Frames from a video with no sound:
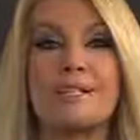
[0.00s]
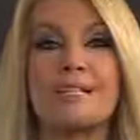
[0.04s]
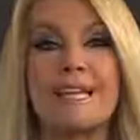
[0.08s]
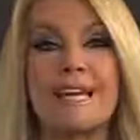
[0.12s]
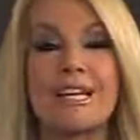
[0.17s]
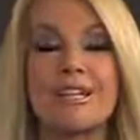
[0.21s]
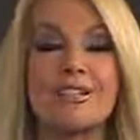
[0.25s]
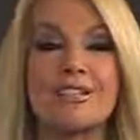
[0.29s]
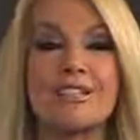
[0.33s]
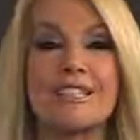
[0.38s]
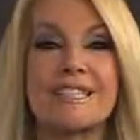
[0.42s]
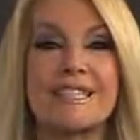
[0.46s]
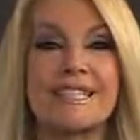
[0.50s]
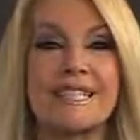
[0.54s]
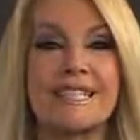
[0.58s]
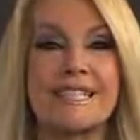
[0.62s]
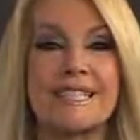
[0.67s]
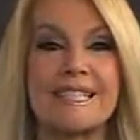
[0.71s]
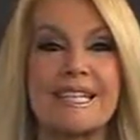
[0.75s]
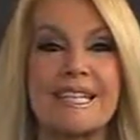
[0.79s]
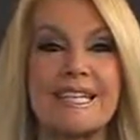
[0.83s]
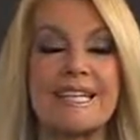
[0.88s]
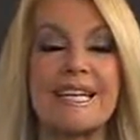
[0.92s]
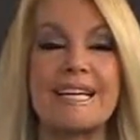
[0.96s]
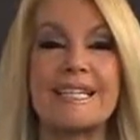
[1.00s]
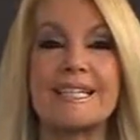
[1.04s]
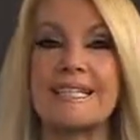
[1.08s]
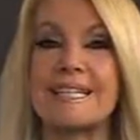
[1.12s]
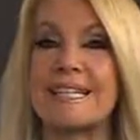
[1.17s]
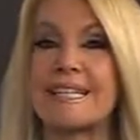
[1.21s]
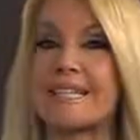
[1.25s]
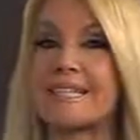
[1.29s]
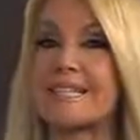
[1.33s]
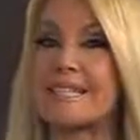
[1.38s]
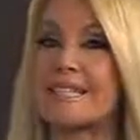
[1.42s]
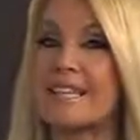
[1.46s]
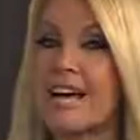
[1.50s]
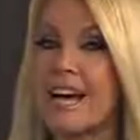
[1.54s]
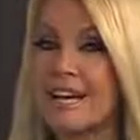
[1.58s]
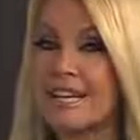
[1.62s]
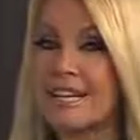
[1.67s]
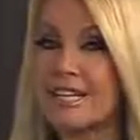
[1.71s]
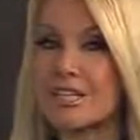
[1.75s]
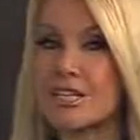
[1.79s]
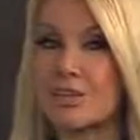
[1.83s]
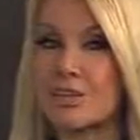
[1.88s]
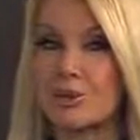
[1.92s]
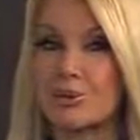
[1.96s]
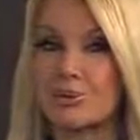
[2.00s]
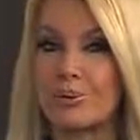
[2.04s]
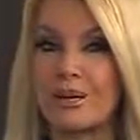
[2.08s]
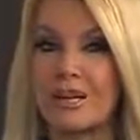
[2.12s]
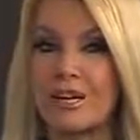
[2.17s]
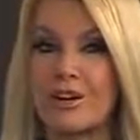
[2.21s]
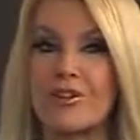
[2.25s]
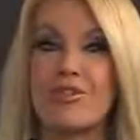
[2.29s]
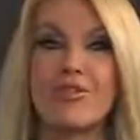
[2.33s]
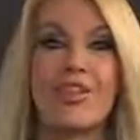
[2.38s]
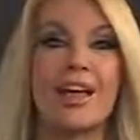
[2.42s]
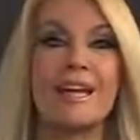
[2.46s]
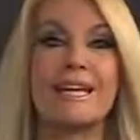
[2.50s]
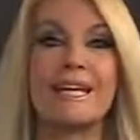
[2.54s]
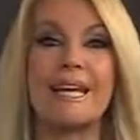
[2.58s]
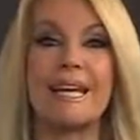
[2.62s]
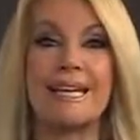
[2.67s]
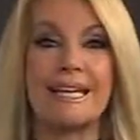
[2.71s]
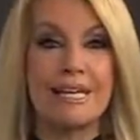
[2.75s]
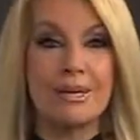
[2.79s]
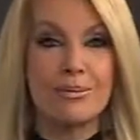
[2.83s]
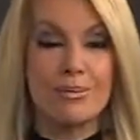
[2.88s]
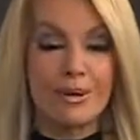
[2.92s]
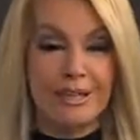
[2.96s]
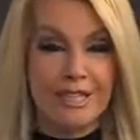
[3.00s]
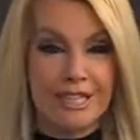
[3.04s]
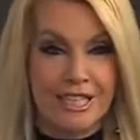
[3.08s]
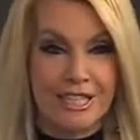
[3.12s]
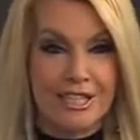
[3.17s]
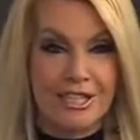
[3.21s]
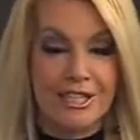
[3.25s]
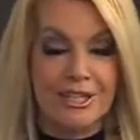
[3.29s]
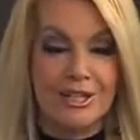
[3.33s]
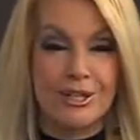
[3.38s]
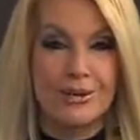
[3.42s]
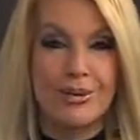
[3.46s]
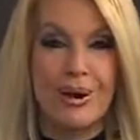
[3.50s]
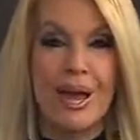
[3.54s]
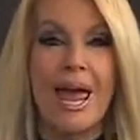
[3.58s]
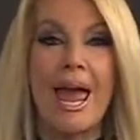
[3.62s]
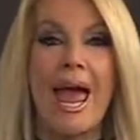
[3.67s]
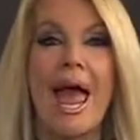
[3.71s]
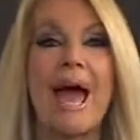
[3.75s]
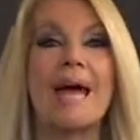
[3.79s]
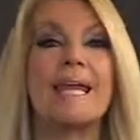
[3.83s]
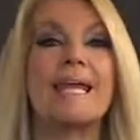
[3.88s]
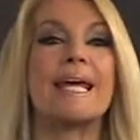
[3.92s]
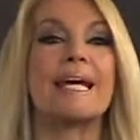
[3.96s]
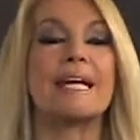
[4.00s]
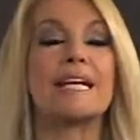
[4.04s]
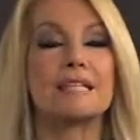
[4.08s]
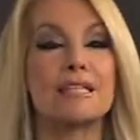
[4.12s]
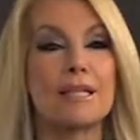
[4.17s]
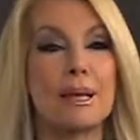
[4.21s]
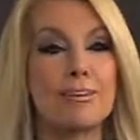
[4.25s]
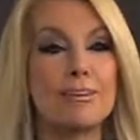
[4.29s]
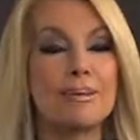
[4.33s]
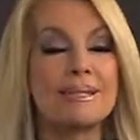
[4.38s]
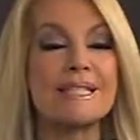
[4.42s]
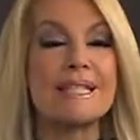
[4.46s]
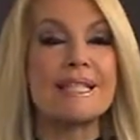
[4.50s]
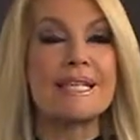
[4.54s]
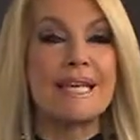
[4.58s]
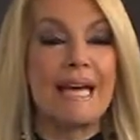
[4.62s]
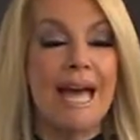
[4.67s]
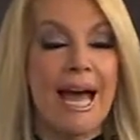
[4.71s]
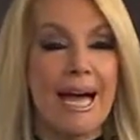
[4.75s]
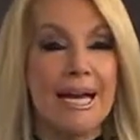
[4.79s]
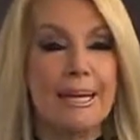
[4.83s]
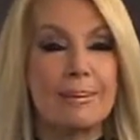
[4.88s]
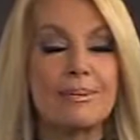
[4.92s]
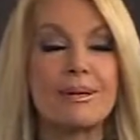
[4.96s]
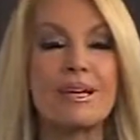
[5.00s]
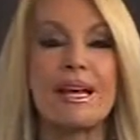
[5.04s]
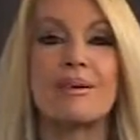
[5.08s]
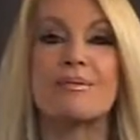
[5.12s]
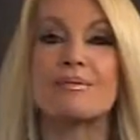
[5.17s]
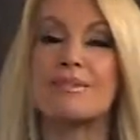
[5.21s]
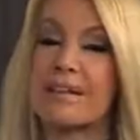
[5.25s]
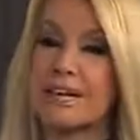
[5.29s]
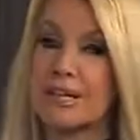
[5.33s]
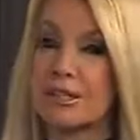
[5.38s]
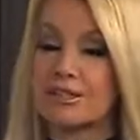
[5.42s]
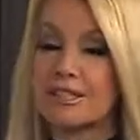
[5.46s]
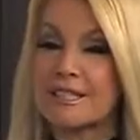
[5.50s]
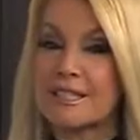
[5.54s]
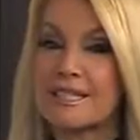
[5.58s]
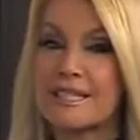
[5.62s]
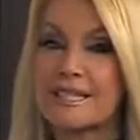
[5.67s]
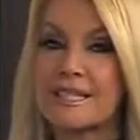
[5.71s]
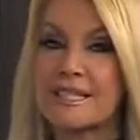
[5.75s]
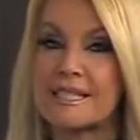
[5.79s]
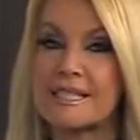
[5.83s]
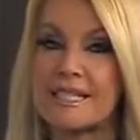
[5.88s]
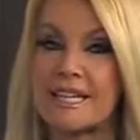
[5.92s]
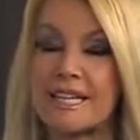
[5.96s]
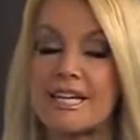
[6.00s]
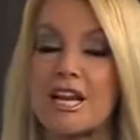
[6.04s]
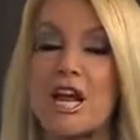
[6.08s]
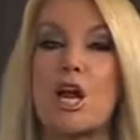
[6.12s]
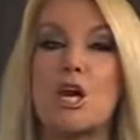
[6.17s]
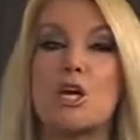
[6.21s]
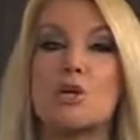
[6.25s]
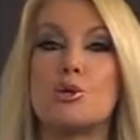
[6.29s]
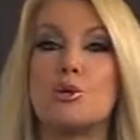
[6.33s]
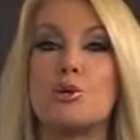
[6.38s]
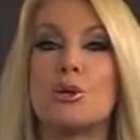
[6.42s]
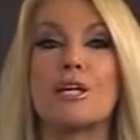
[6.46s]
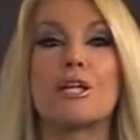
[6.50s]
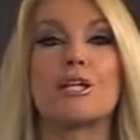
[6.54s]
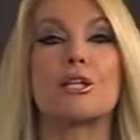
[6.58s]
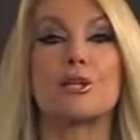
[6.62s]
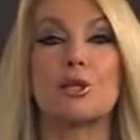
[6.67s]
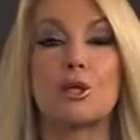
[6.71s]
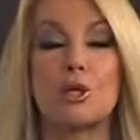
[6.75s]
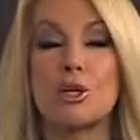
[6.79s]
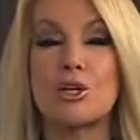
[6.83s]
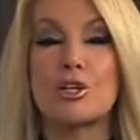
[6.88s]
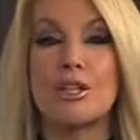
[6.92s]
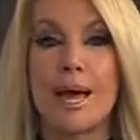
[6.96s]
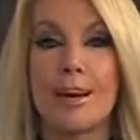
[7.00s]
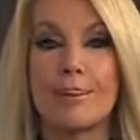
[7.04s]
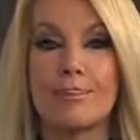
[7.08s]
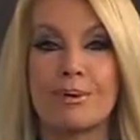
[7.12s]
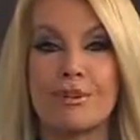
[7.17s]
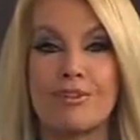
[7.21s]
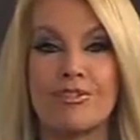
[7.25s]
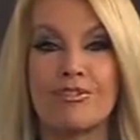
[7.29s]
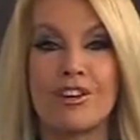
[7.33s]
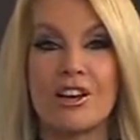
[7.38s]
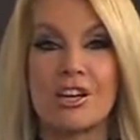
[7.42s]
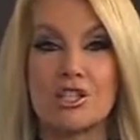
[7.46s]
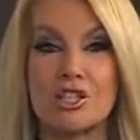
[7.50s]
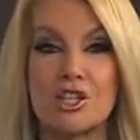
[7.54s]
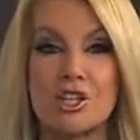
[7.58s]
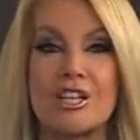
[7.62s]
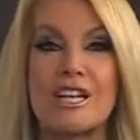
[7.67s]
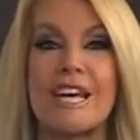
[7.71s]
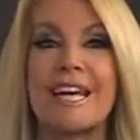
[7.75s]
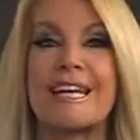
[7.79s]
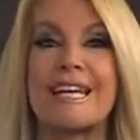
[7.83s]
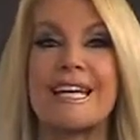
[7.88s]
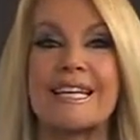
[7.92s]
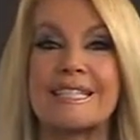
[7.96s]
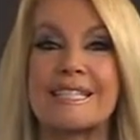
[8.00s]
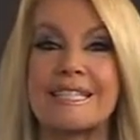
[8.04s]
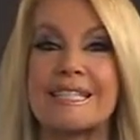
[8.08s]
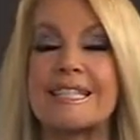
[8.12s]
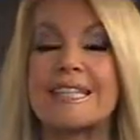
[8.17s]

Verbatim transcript: Dental assisting is an exciting career that anyone can do. And at Columbus Academy of Dental Assisting, you can learn that profession in as